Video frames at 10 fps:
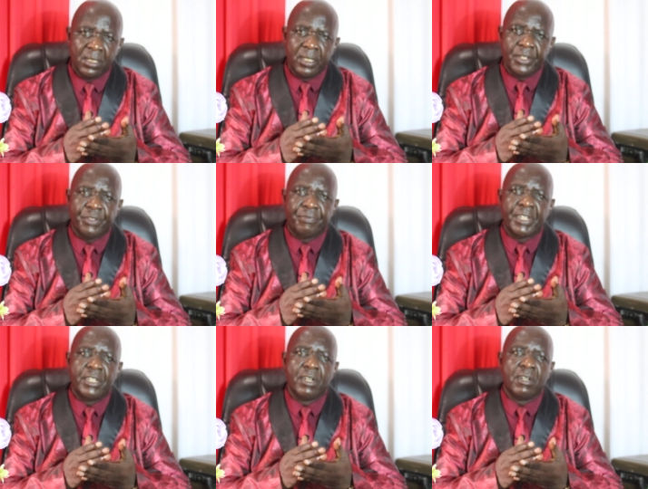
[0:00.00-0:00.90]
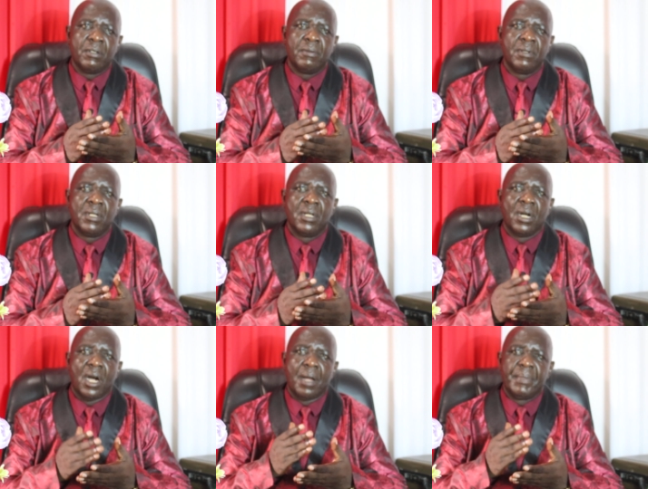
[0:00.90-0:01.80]
This video,
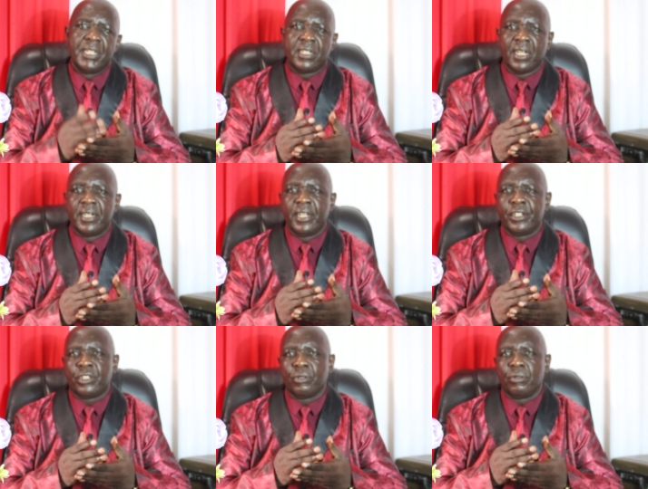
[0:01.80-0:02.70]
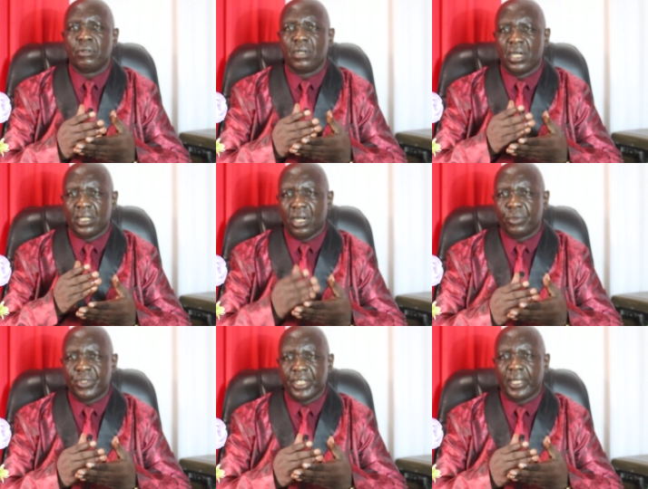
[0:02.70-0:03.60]
I'm intending to
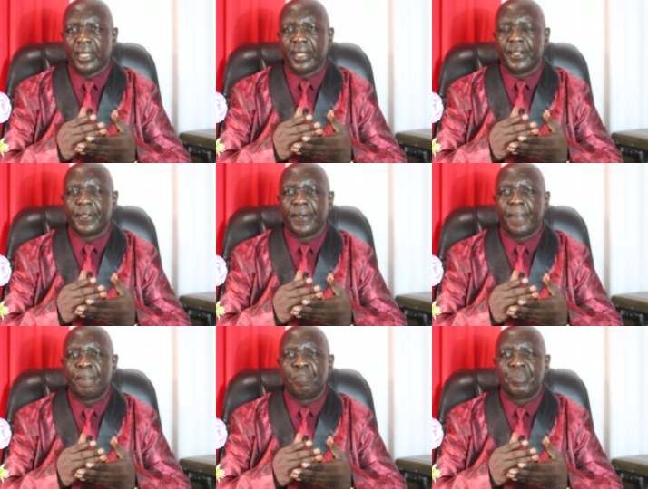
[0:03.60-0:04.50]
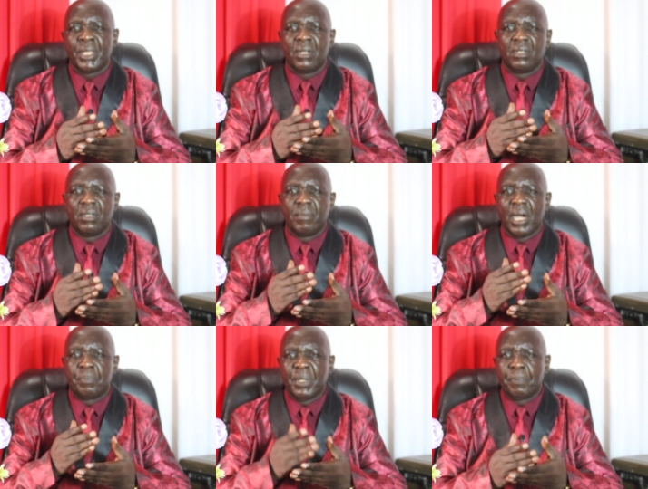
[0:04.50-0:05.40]
announce again on
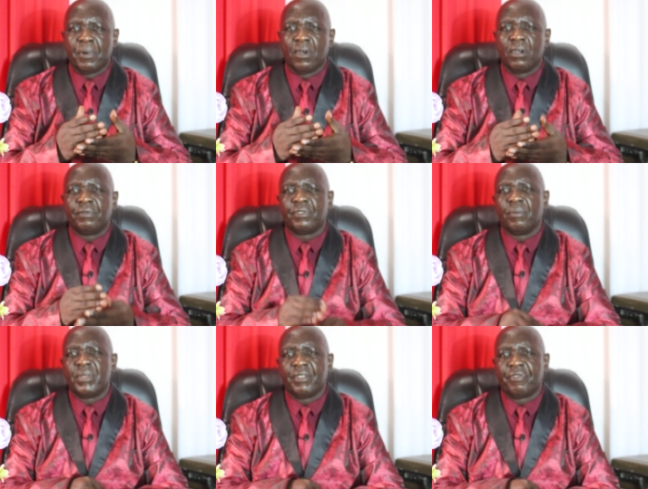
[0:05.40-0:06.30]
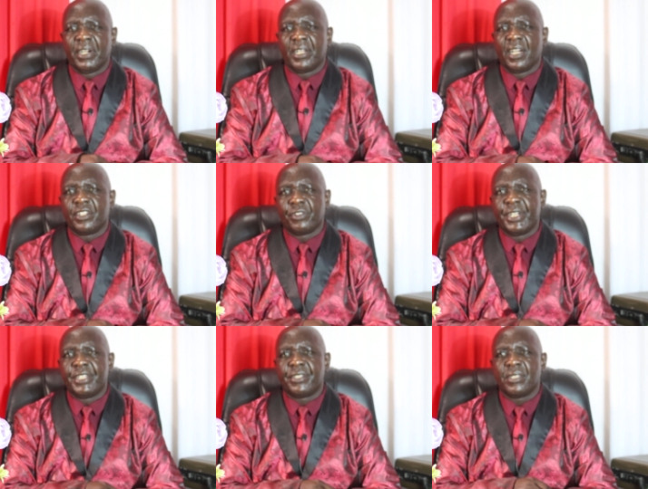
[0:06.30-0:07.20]
my people from different
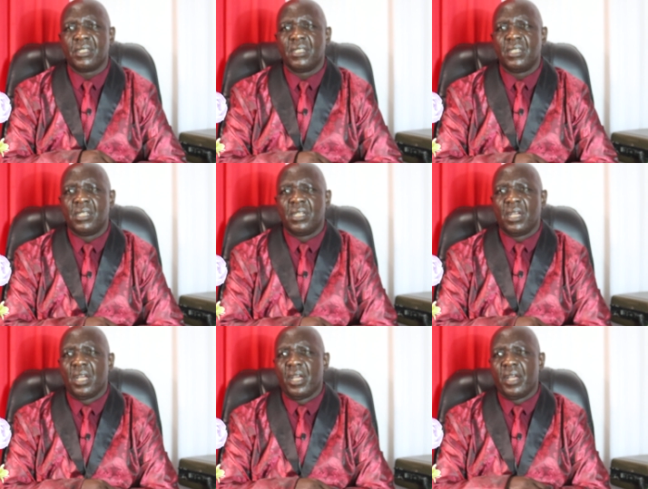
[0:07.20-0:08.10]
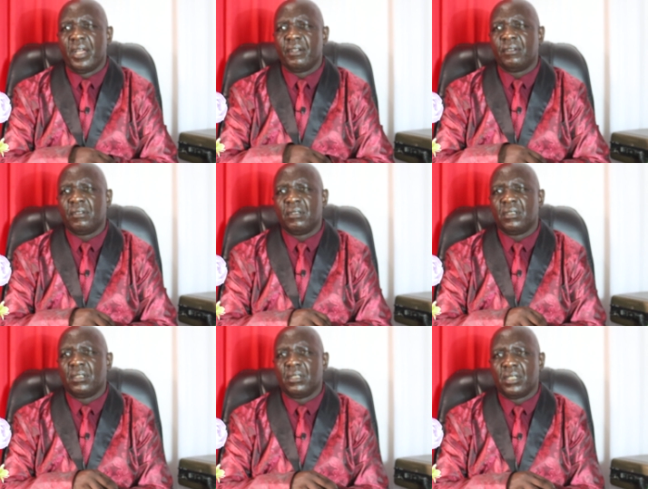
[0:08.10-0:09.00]
countries and
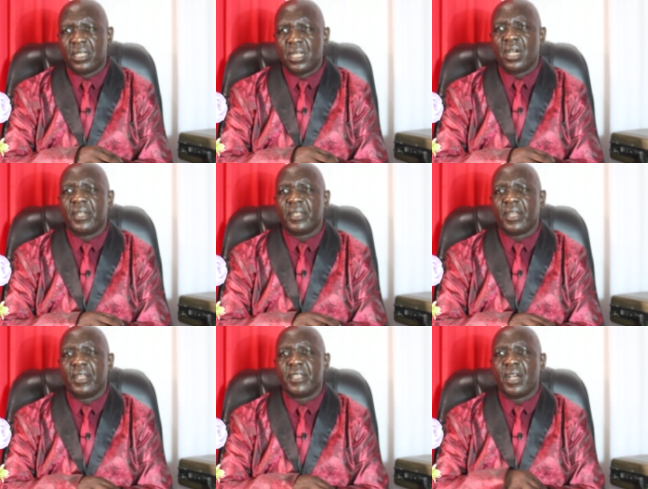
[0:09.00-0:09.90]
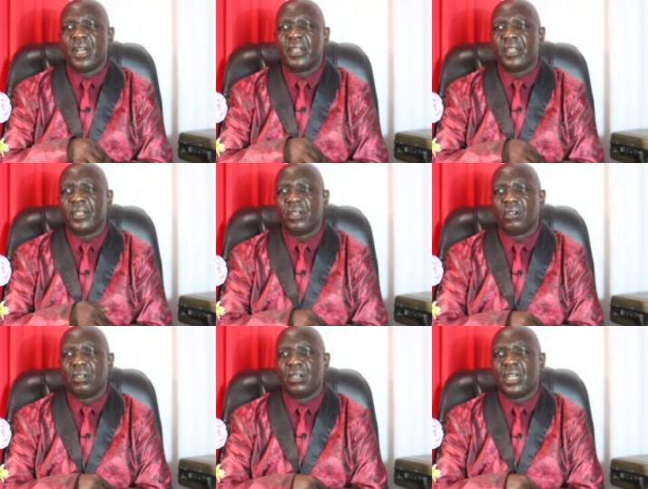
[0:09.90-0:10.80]
here in Kenya and
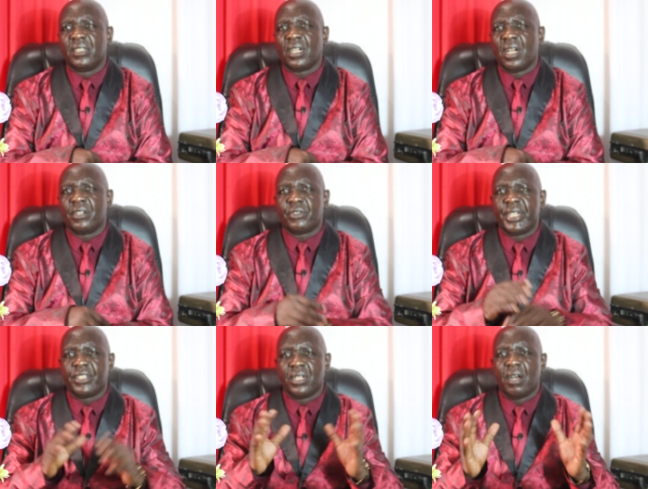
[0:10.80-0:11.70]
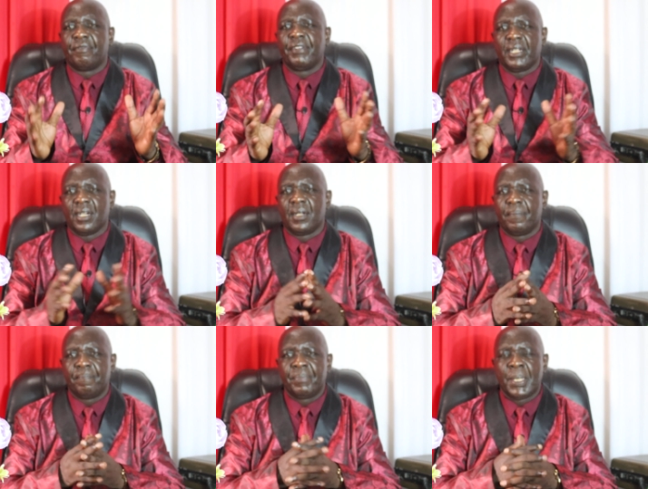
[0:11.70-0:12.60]
all other countries in Africa
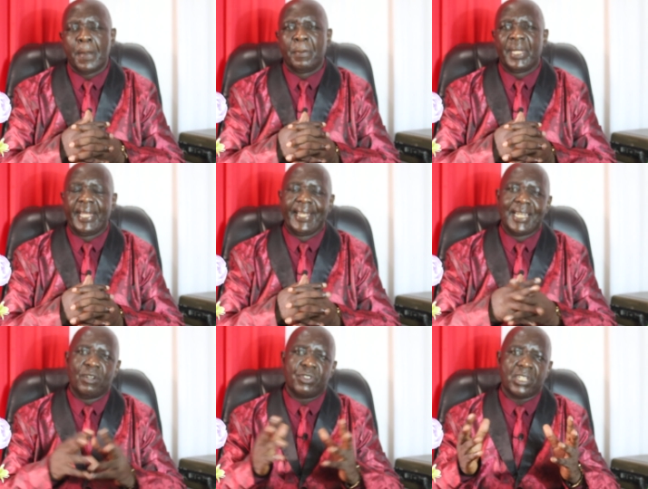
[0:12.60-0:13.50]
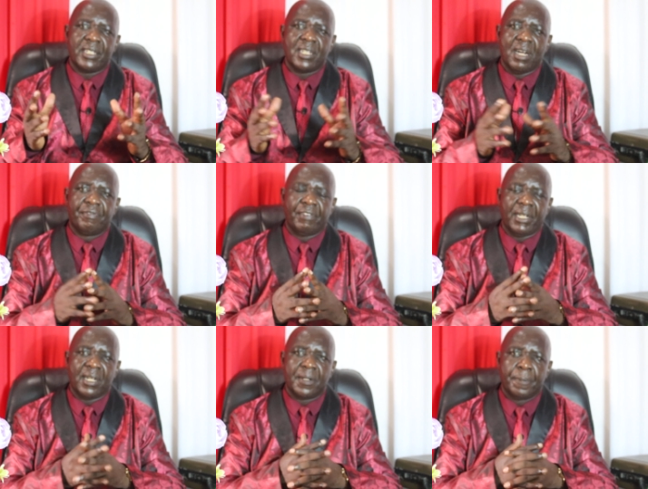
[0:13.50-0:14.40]
and outside
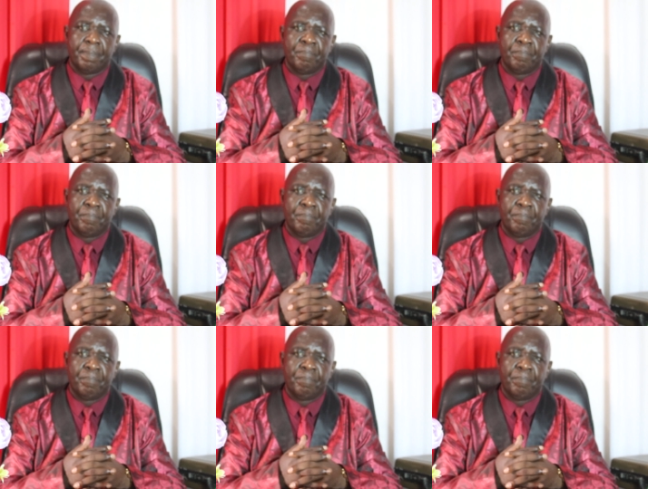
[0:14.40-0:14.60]
Africa